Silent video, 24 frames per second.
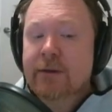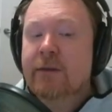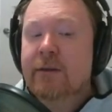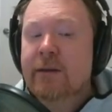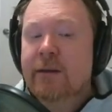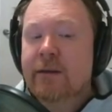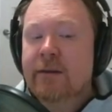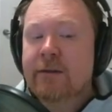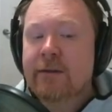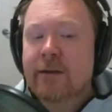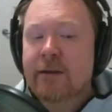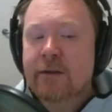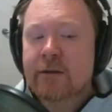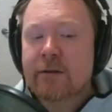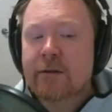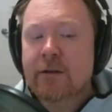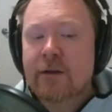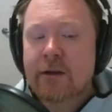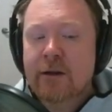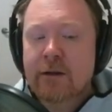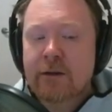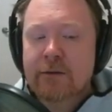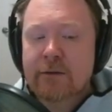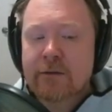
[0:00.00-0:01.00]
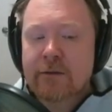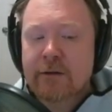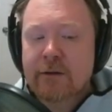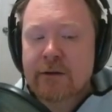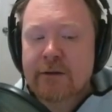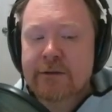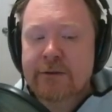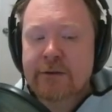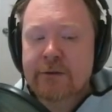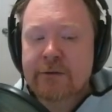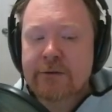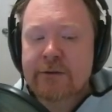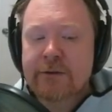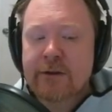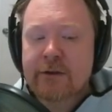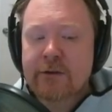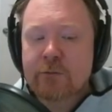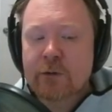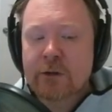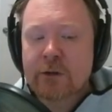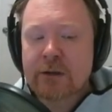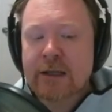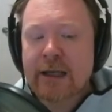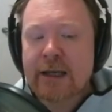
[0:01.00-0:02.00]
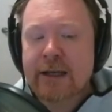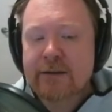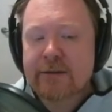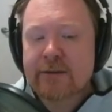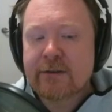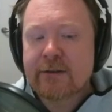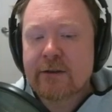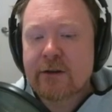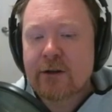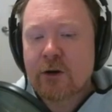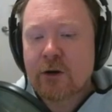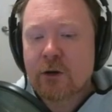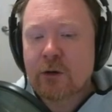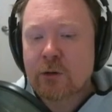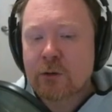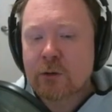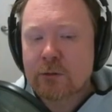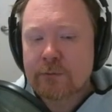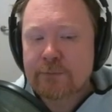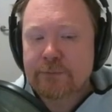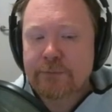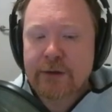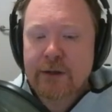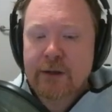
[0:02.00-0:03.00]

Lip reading: These are skills that relate to the whole.